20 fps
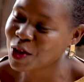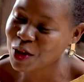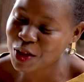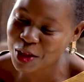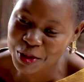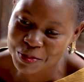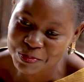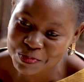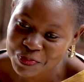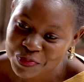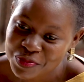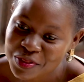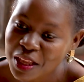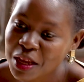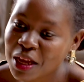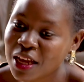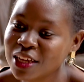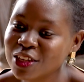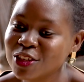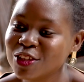So
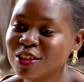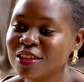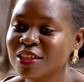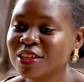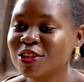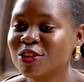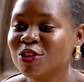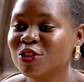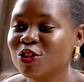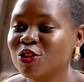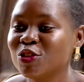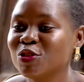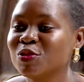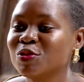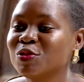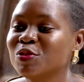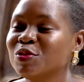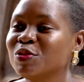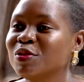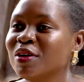
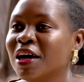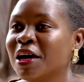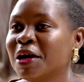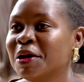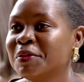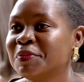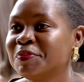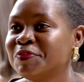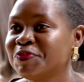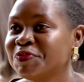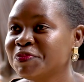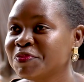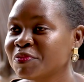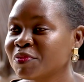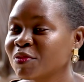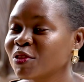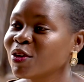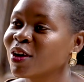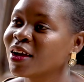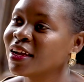you
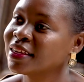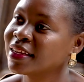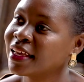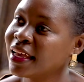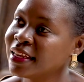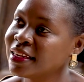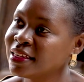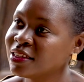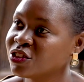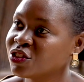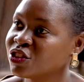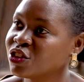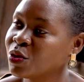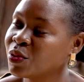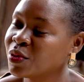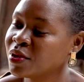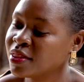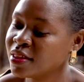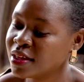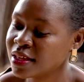can kindly
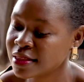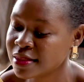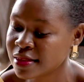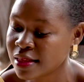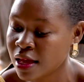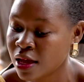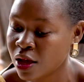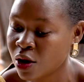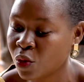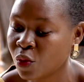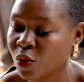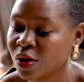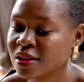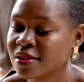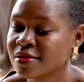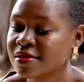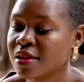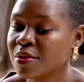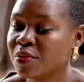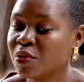share with us
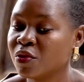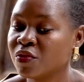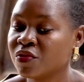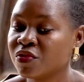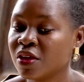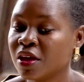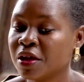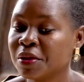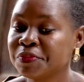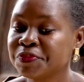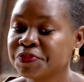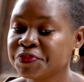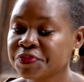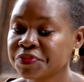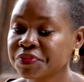what are some of the